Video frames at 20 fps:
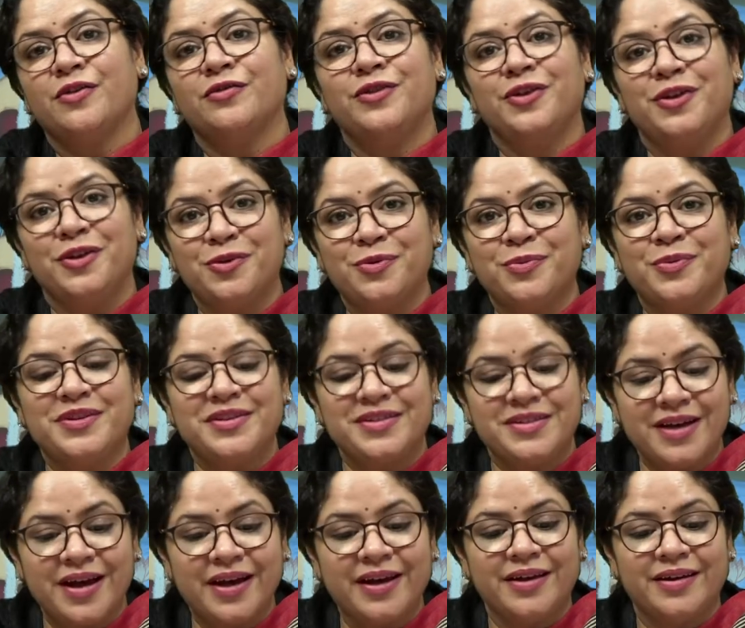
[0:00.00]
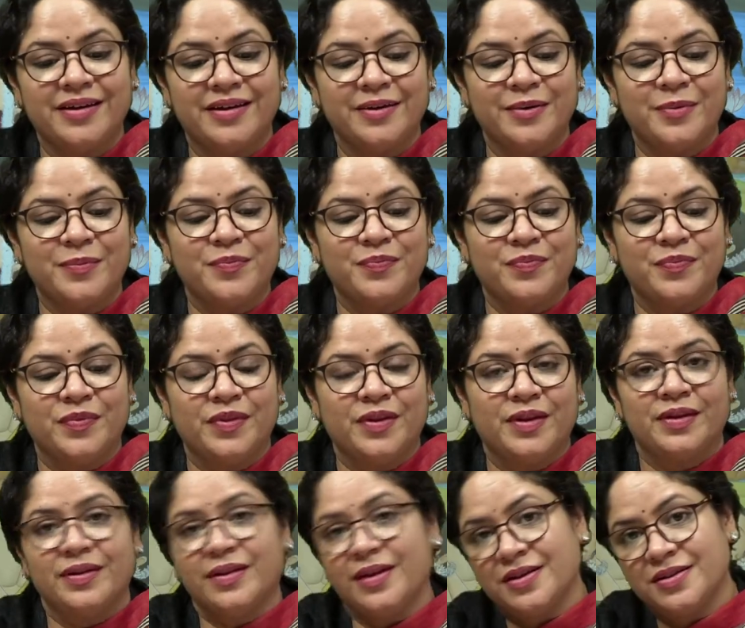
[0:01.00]
of the human psyche.
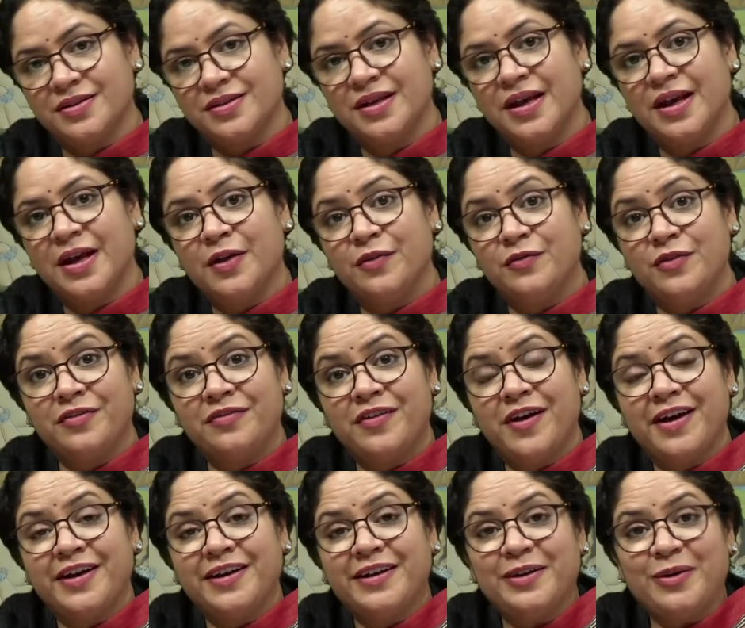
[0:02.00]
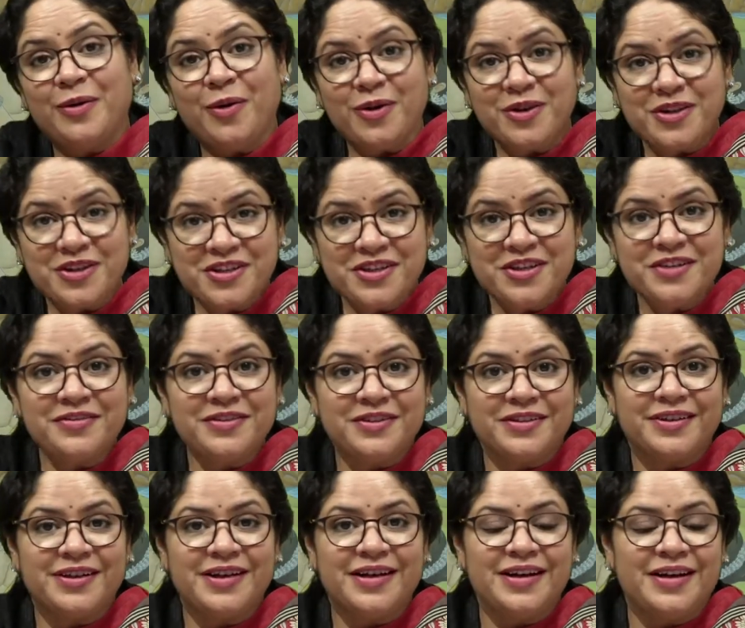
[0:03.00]
Thus, we find Lord
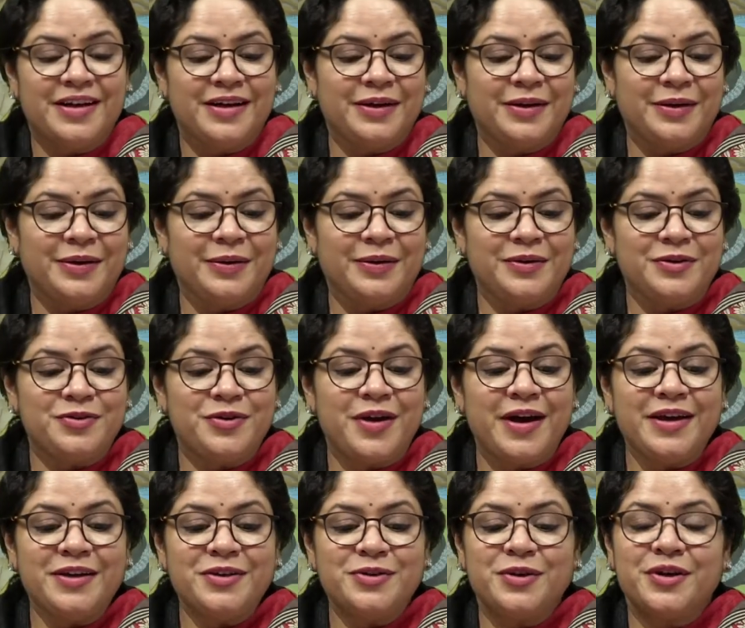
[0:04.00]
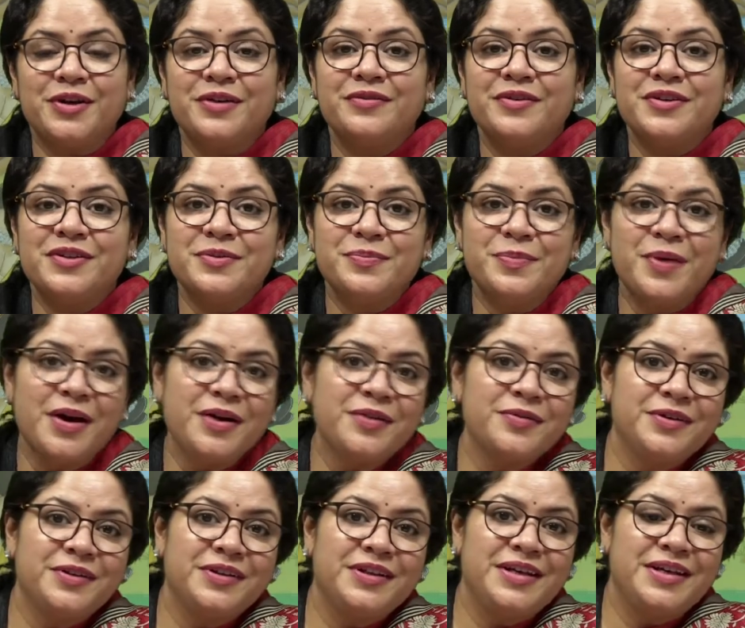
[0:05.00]
Shiva uh, trying to convince
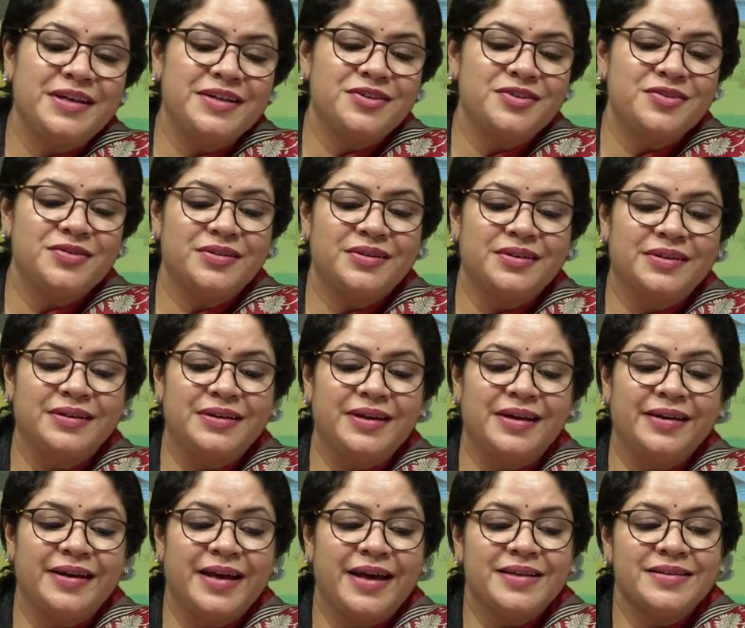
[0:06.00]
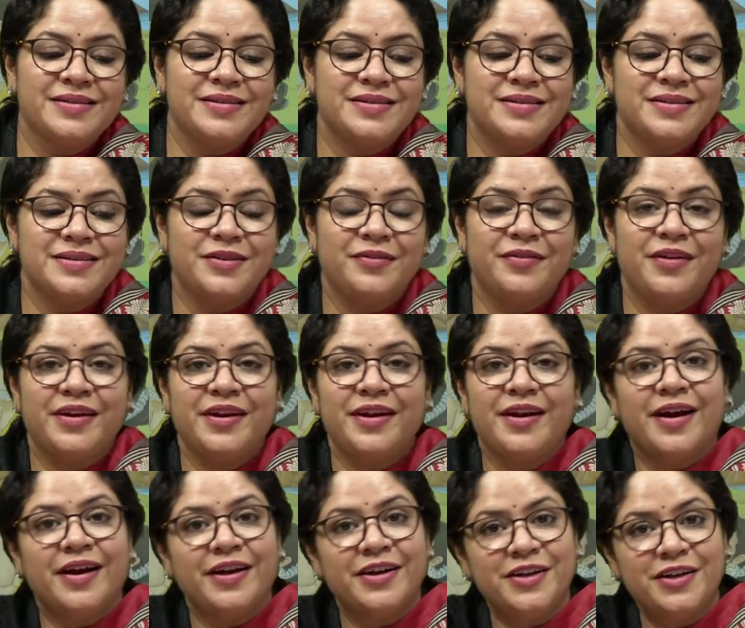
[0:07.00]
Parvati against the very
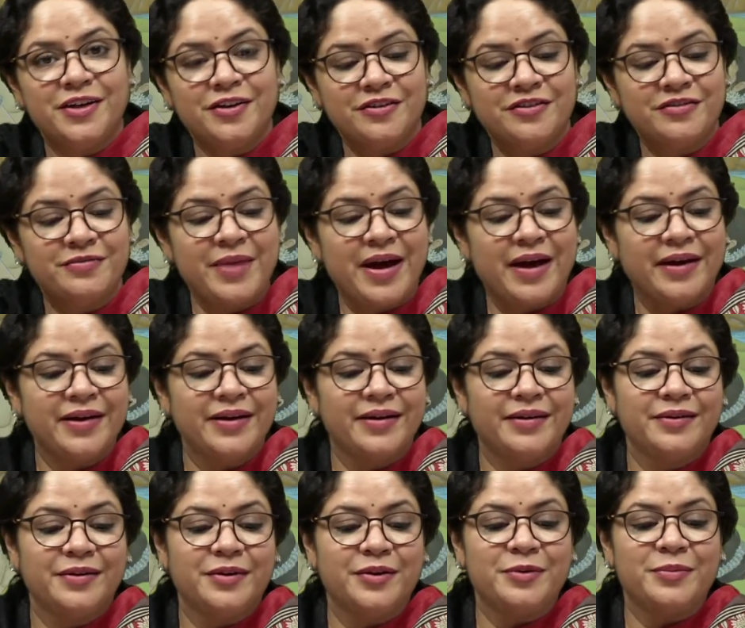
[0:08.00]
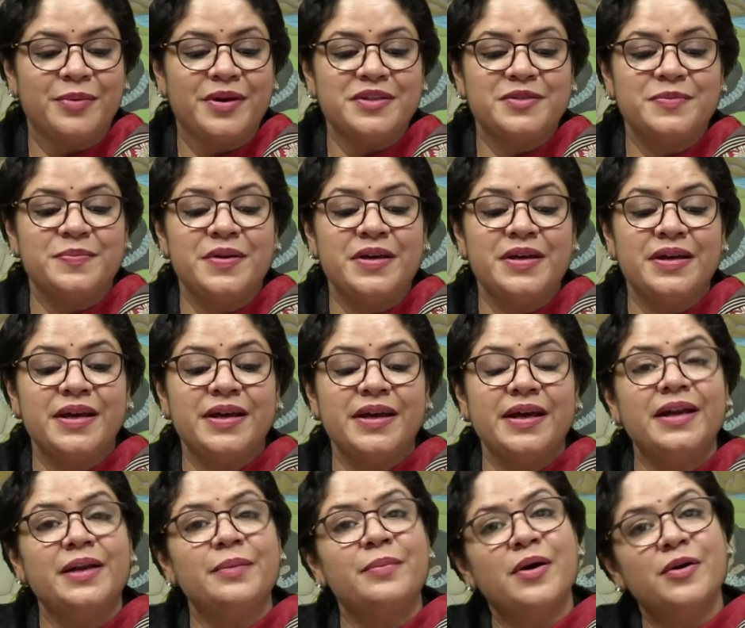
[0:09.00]
idea of marrying her by speaking
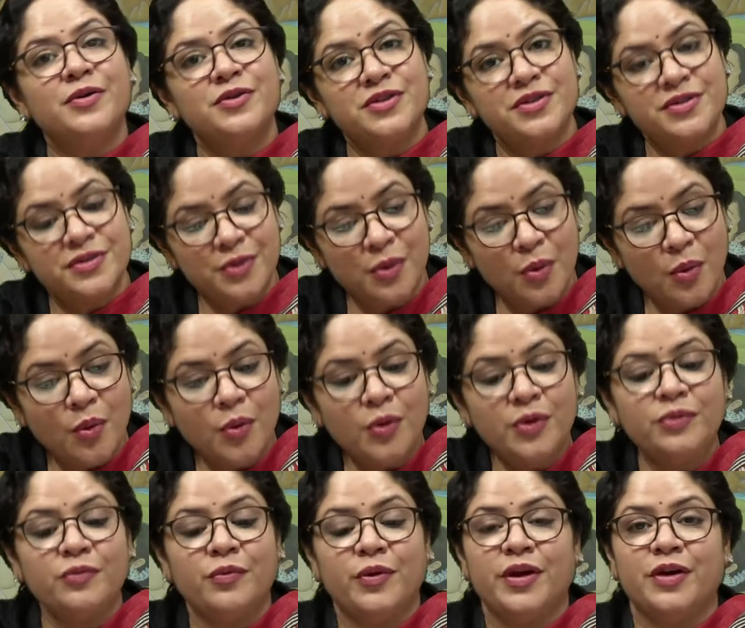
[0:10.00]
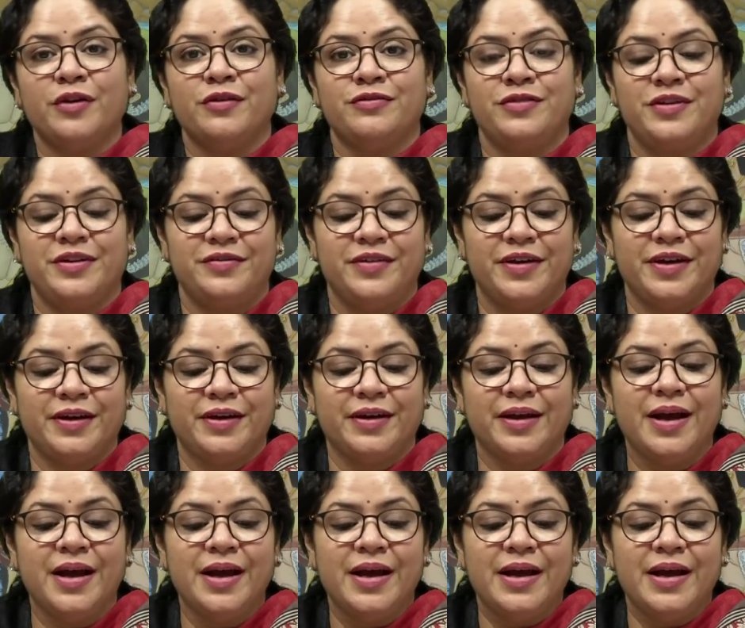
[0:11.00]
ill about his own way of living,